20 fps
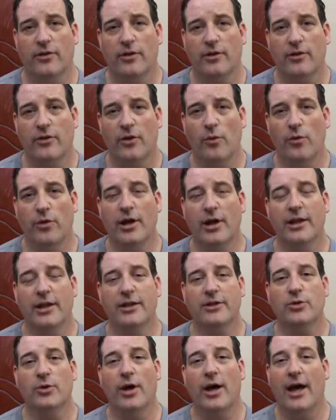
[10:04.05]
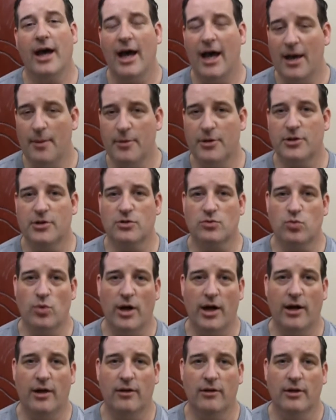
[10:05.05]
So we got into a habit as
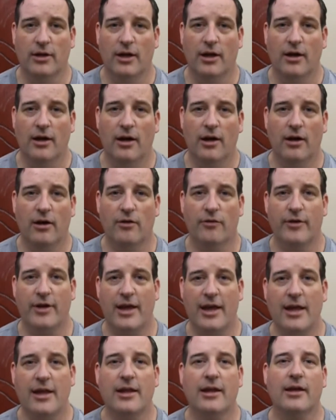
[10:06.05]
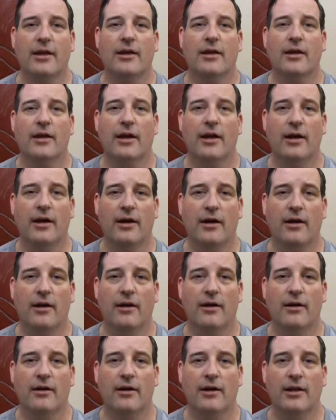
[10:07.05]
well of eating
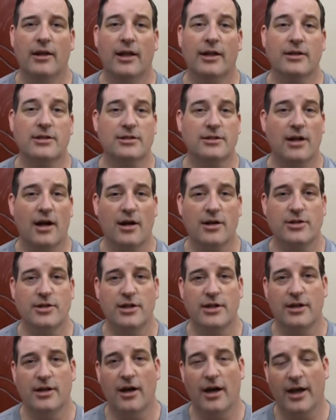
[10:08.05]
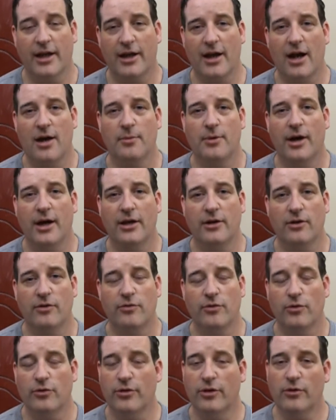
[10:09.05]
a lot of starchy, high carbohydrate
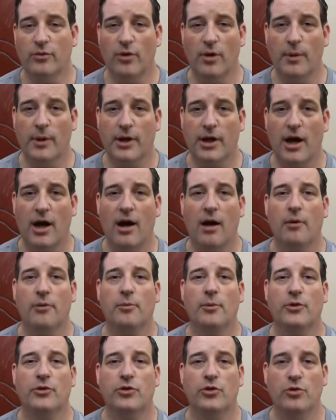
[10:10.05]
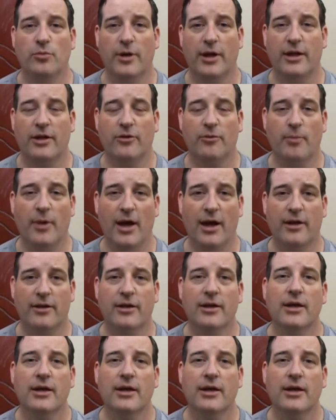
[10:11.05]
food. Nothing wrong with carbs, but too many is bad.